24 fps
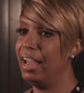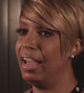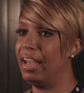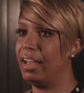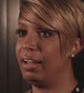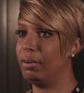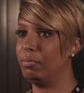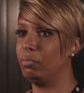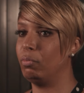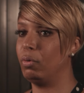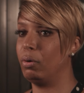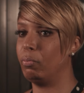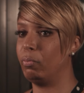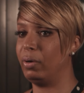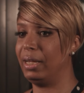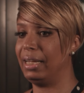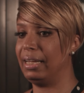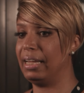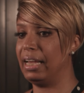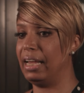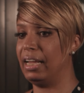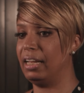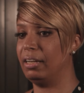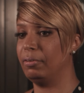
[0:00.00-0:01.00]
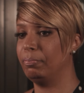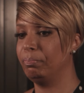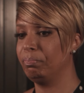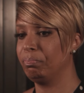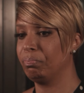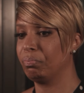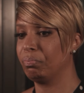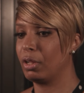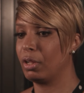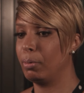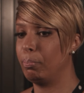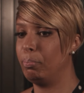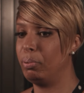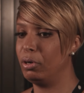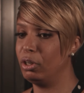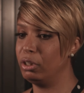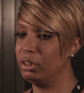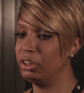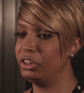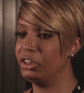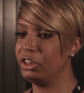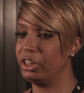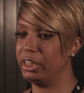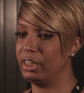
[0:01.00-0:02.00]
And when we get
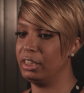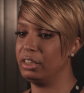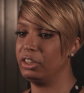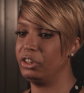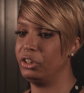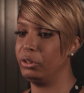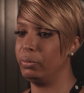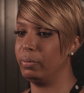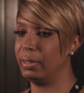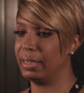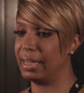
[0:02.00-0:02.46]
pushed into